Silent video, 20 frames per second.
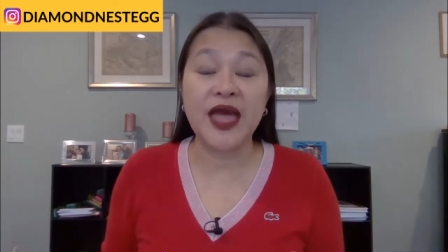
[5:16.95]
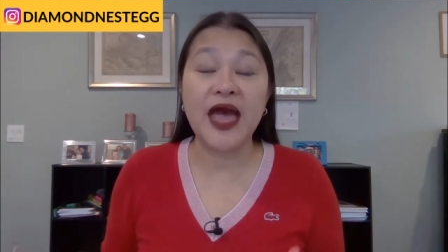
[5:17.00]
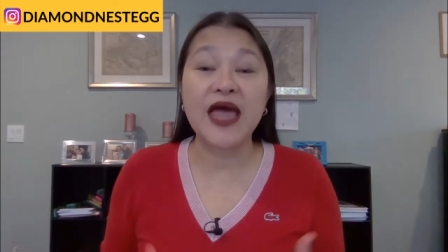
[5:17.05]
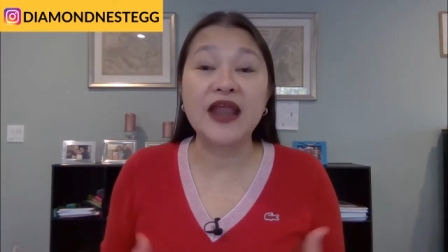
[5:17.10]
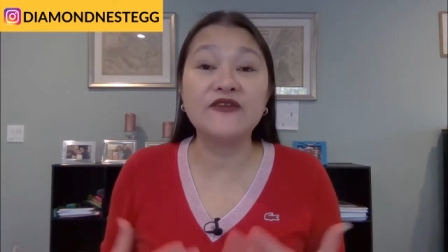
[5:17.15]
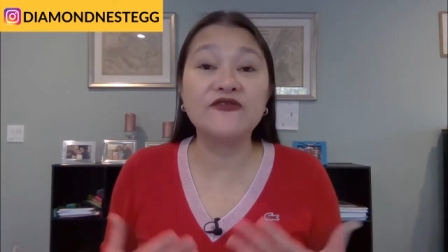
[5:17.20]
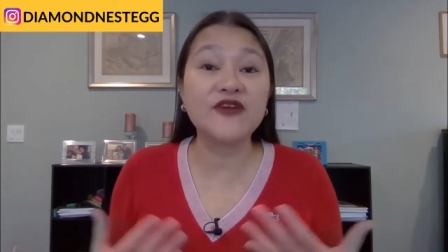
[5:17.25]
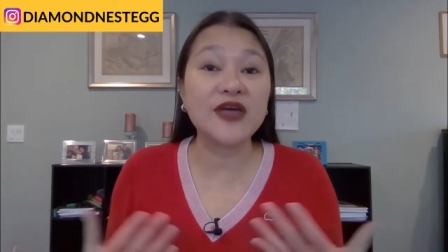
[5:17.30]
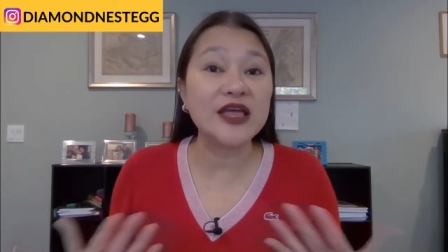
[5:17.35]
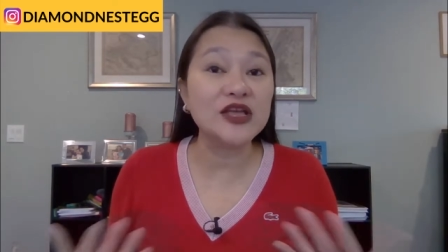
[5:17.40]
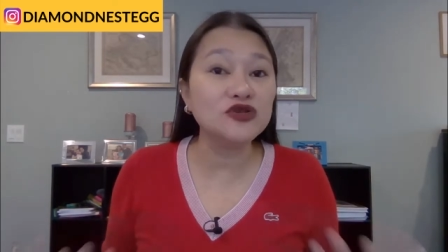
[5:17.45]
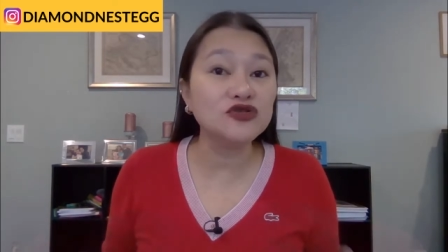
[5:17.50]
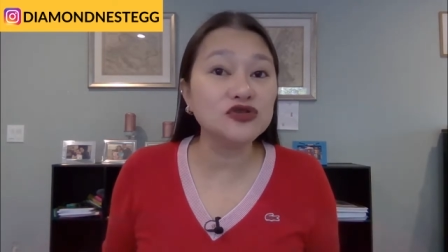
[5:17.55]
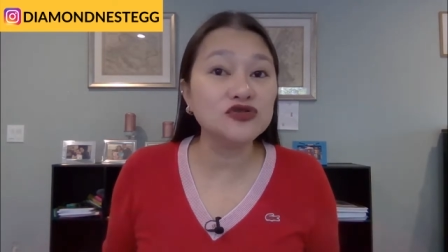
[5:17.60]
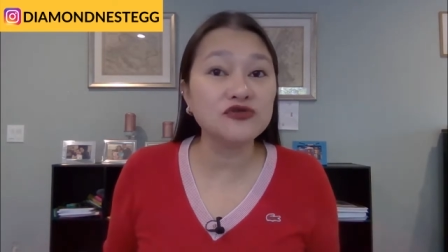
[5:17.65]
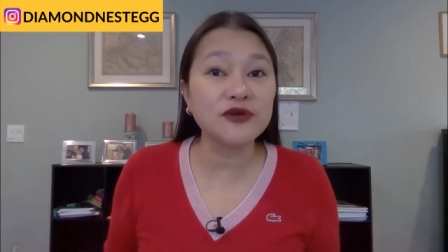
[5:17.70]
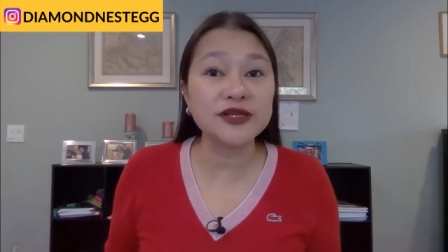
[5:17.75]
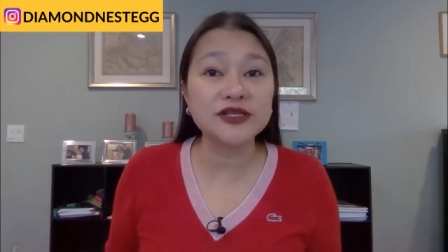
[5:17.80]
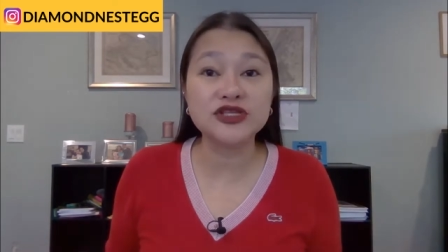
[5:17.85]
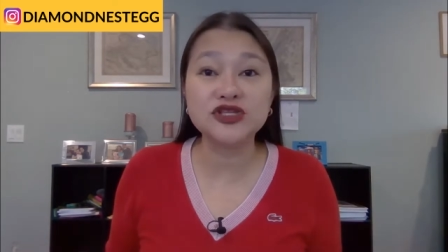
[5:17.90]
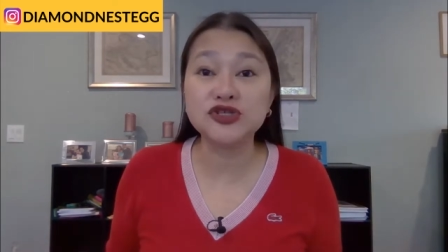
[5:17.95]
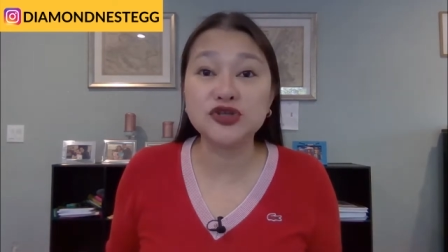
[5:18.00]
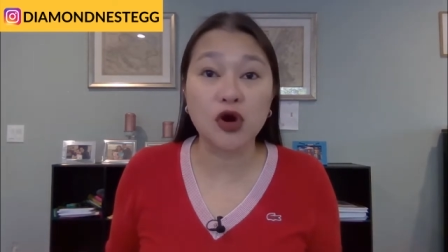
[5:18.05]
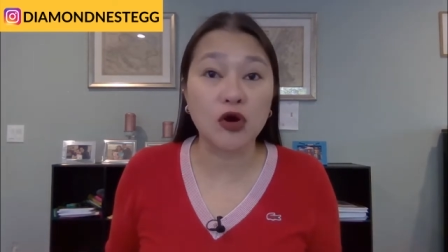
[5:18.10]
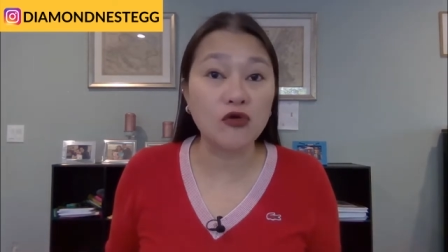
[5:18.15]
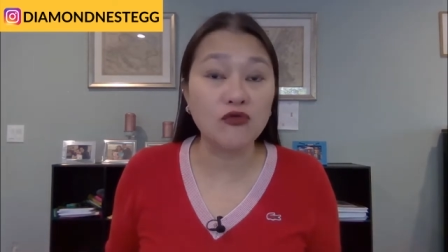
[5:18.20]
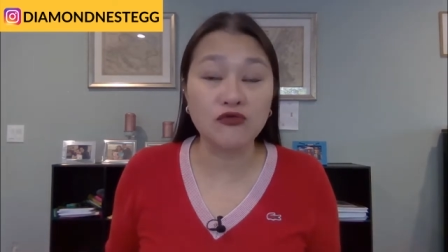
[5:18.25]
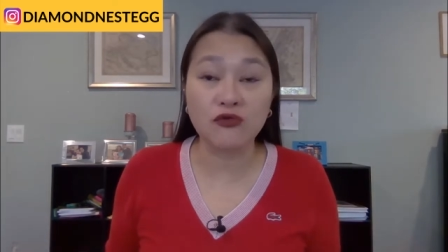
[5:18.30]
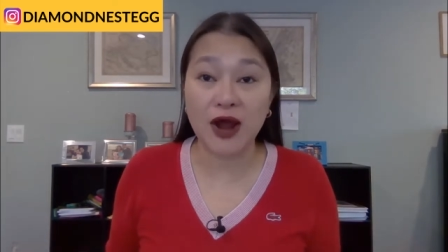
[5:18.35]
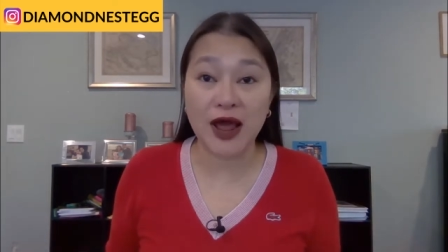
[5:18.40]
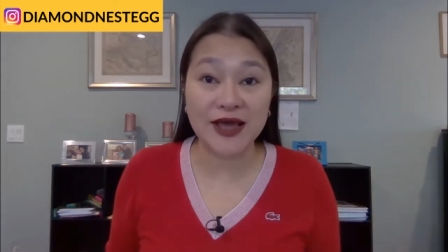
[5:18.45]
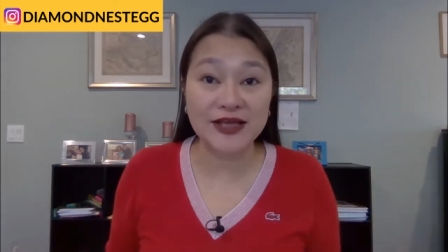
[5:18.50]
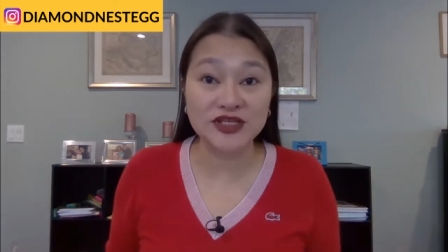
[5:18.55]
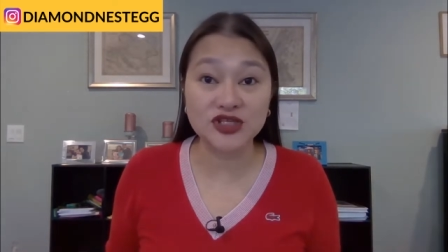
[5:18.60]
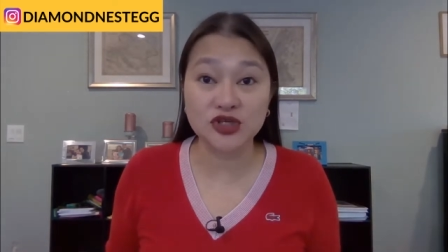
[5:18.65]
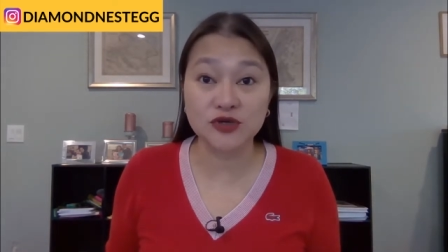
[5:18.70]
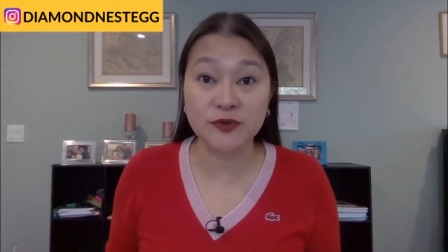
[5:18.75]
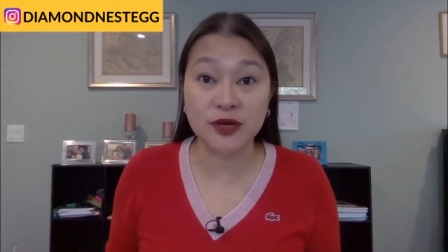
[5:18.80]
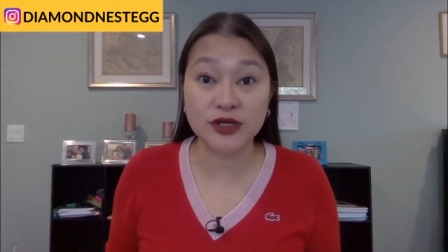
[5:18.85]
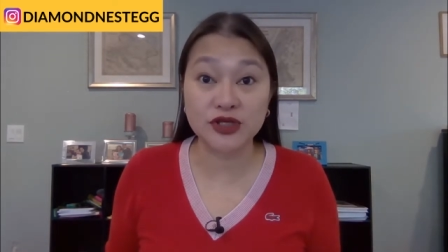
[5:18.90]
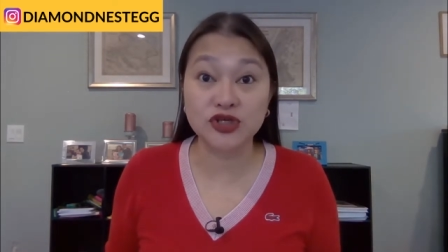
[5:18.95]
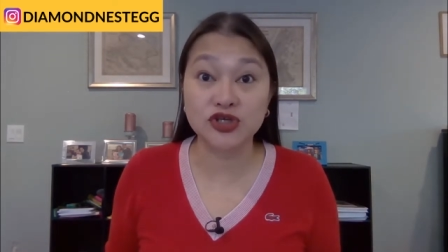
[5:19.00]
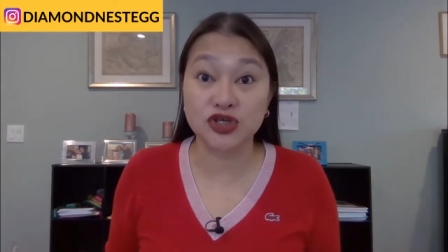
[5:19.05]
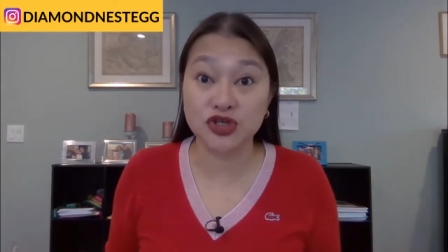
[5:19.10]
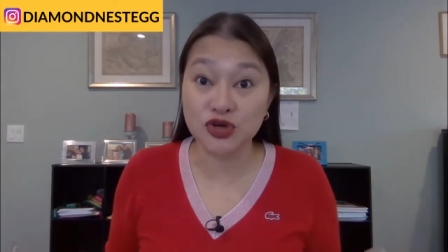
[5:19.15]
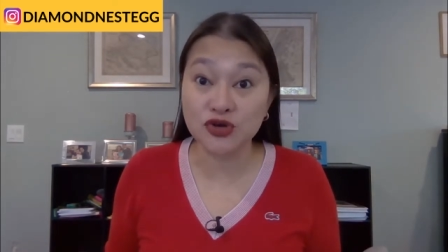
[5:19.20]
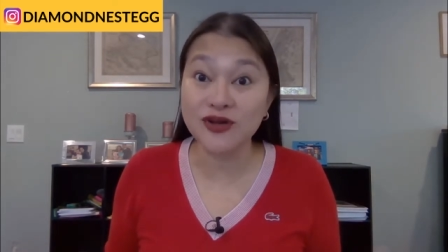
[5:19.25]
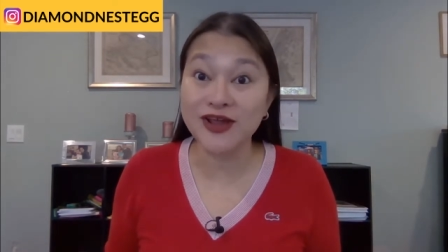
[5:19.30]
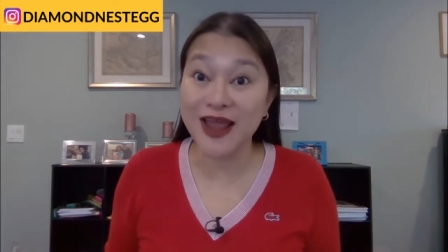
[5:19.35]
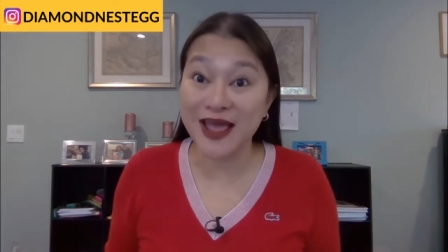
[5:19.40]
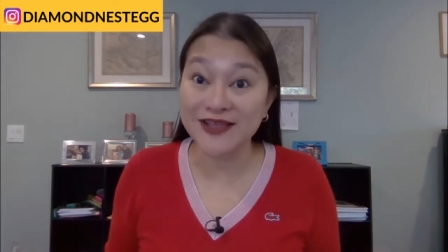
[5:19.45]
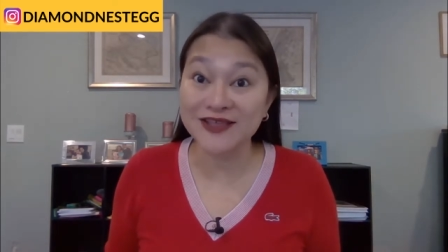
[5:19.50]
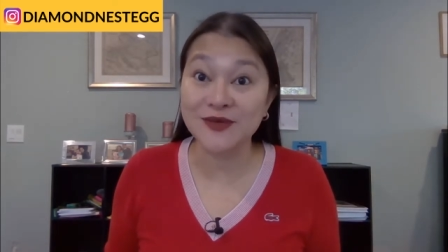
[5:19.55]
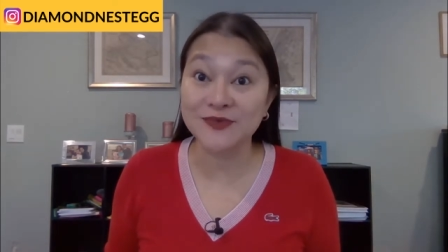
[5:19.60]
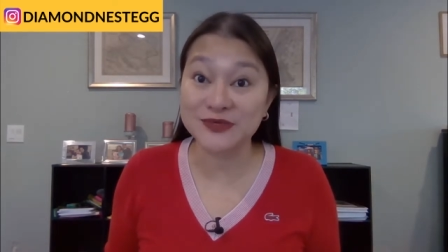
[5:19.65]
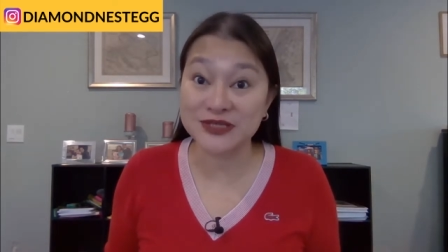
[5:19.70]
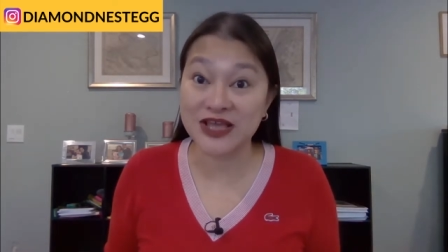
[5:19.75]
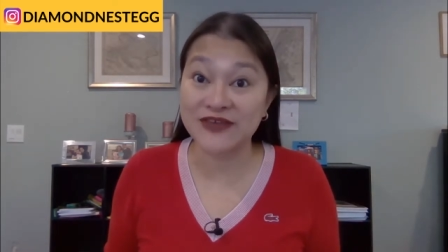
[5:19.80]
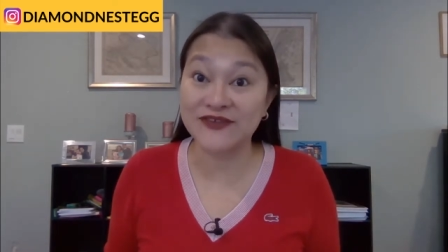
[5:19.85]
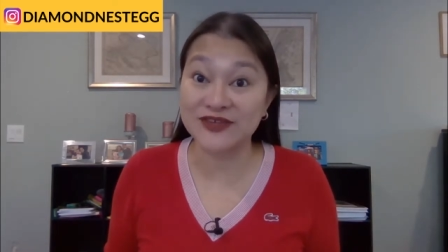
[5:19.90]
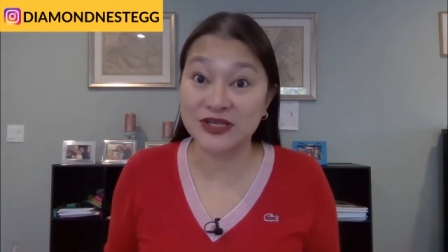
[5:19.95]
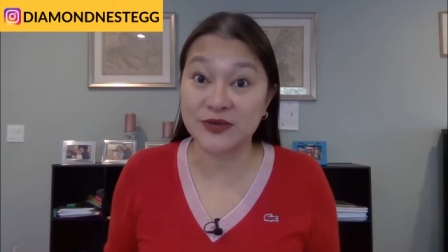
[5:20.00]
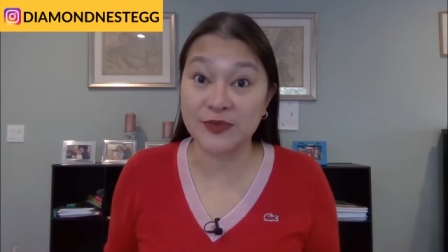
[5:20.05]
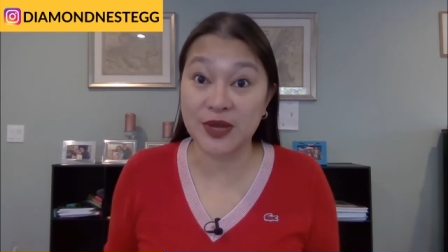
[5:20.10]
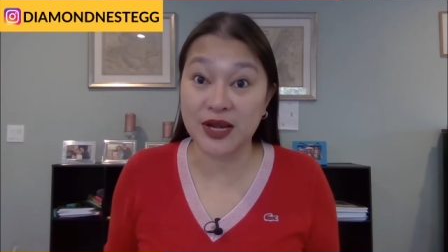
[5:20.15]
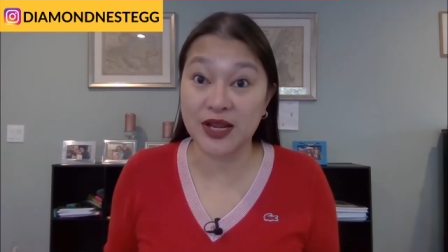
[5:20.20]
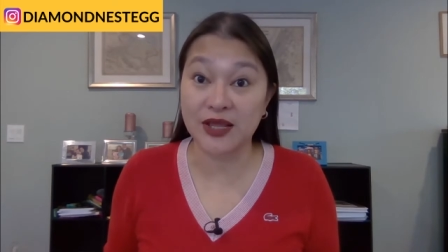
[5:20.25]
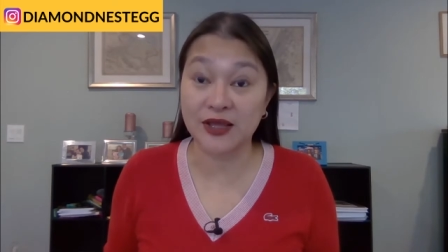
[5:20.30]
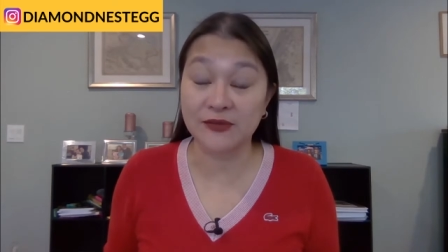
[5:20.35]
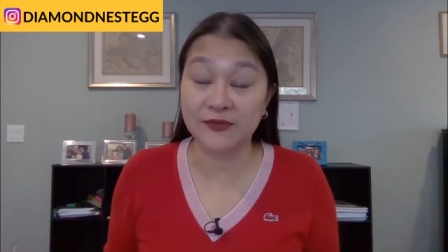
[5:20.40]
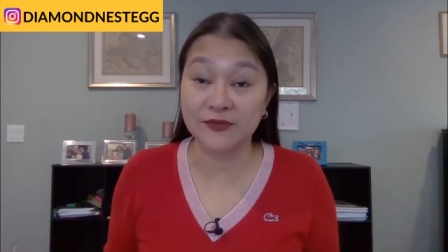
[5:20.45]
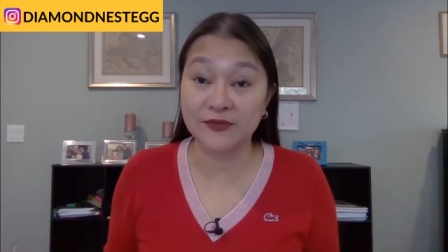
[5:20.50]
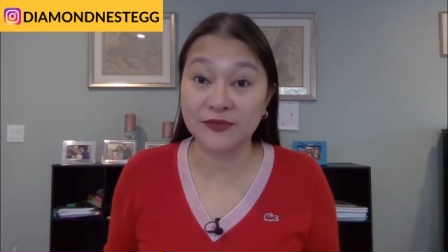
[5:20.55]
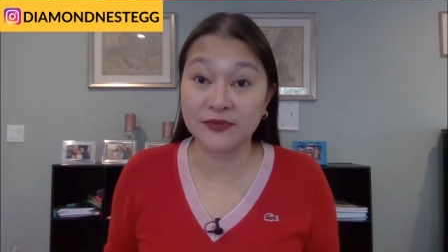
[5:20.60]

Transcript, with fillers: And if interest rates don't rise too much, you could end up saving some money.